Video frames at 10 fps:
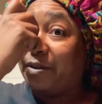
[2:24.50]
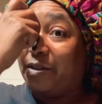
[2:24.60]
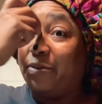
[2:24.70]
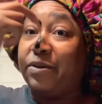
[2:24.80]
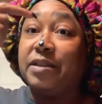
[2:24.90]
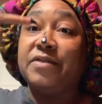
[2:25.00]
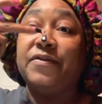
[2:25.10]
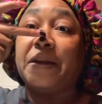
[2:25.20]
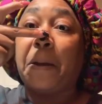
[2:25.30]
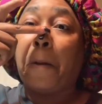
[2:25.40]
redoing this
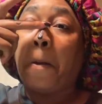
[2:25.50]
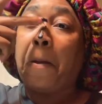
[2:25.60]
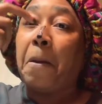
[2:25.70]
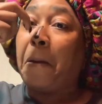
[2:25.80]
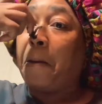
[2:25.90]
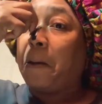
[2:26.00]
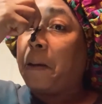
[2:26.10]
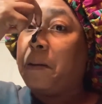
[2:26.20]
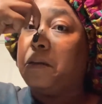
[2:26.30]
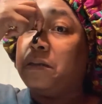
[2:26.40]
video.
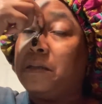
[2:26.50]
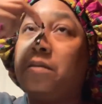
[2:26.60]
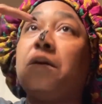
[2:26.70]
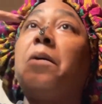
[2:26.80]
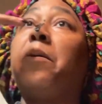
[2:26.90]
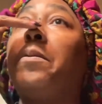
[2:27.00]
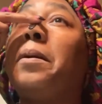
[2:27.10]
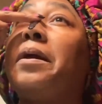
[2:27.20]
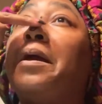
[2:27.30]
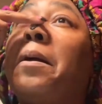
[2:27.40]
So
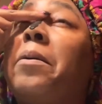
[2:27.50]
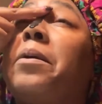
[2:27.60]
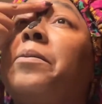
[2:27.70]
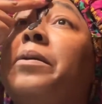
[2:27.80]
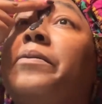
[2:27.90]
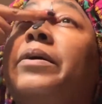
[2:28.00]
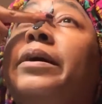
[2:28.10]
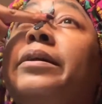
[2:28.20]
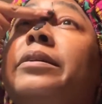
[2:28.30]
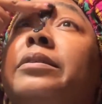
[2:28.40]
yeah, we're gonna put it
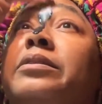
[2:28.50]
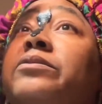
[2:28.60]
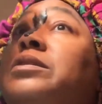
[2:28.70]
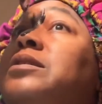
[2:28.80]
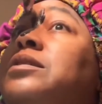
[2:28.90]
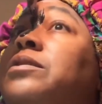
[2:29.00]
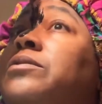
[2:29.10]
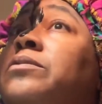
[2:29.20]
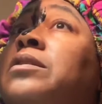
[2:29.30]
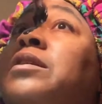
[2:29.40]
right. It says your
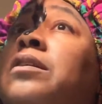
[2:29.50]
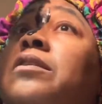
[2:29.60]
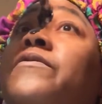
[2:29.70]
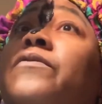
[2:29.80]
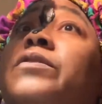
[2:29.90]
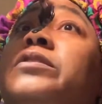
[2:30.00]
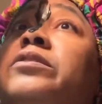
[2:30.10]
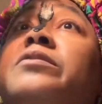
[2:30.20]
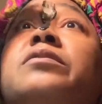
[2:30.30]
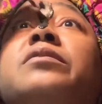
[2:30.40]
T-zone, avoid
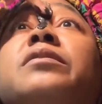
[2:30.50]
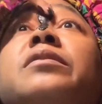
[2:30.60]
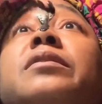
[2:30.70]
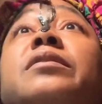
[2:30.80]
your